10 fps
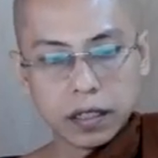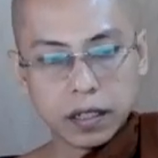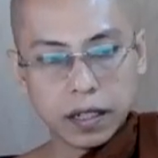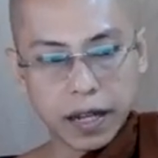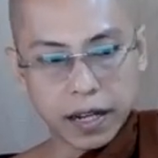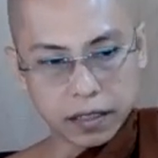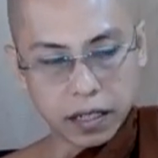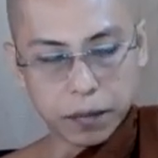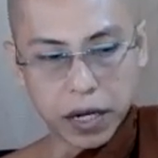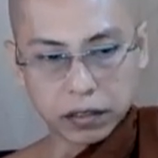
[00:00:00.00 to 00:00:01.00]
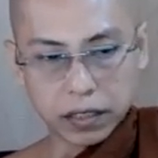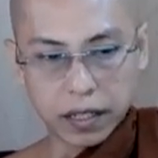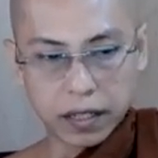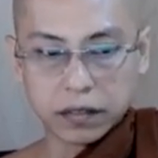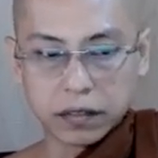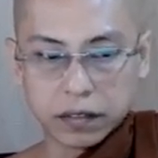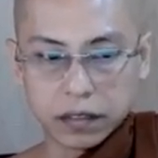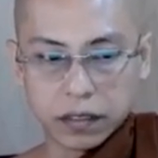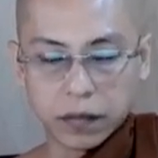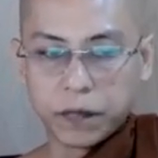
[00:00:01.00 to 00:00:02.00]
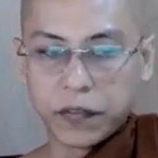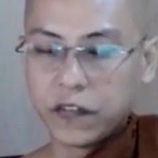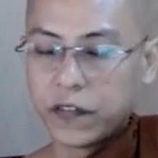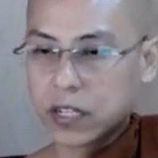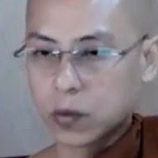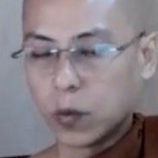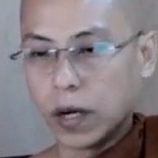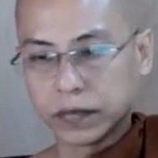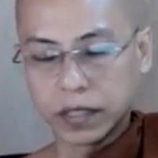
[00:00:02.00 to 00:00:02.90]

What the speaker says: learn about the previous word,